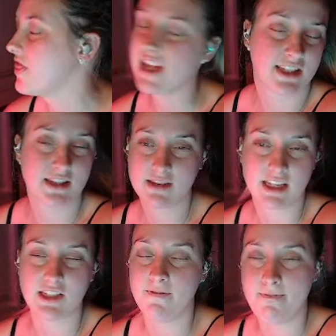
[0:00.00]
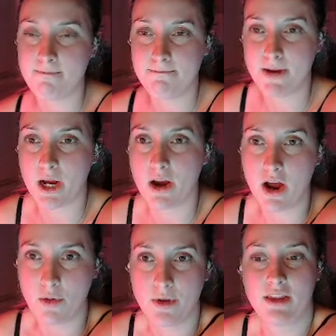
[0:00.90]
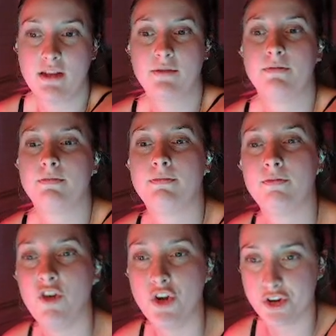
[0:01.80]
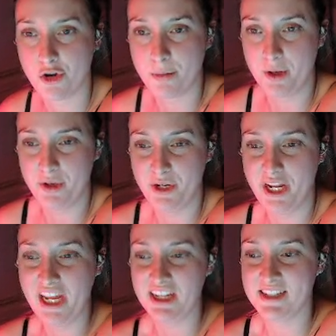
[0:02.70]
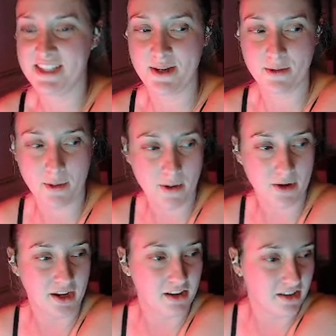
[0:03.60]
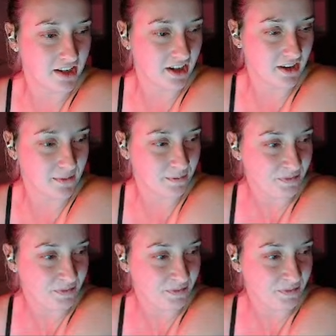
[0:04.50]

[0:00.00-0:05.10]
Let's figure out what the vulnerability is that we're working on here.